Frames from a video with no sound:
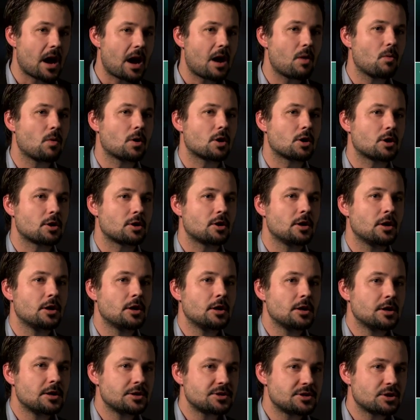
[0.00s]
our
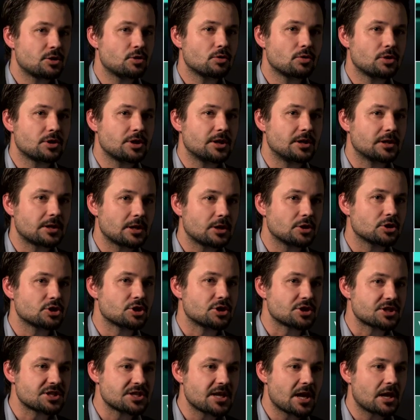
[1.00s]
security
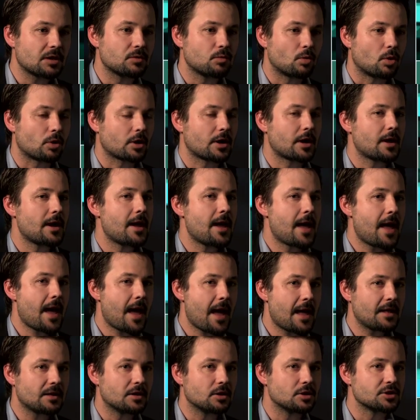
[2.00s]
intelligence network
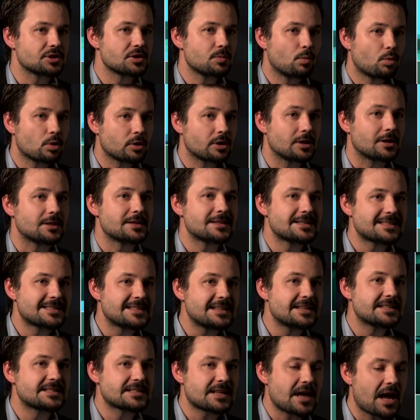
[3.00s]
handles more than
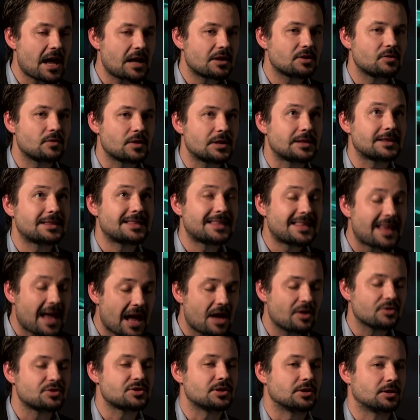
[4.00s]

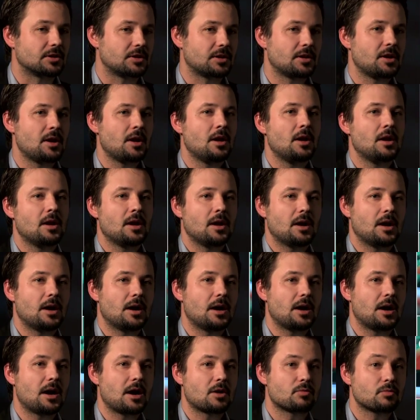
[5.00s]
600,000
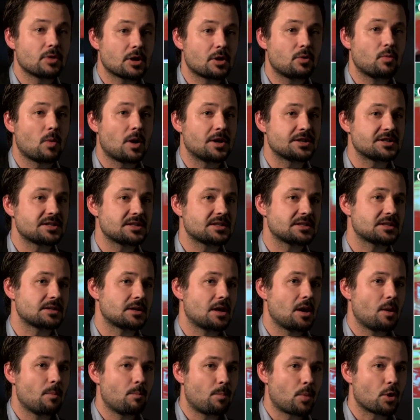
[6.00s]
uh, requests
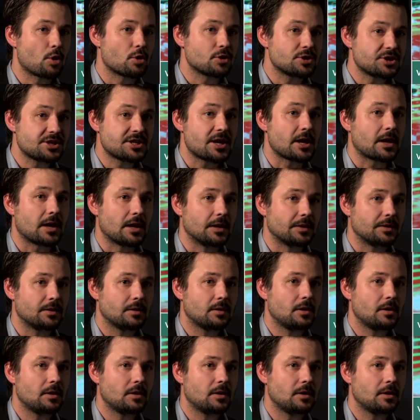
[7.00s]
per second.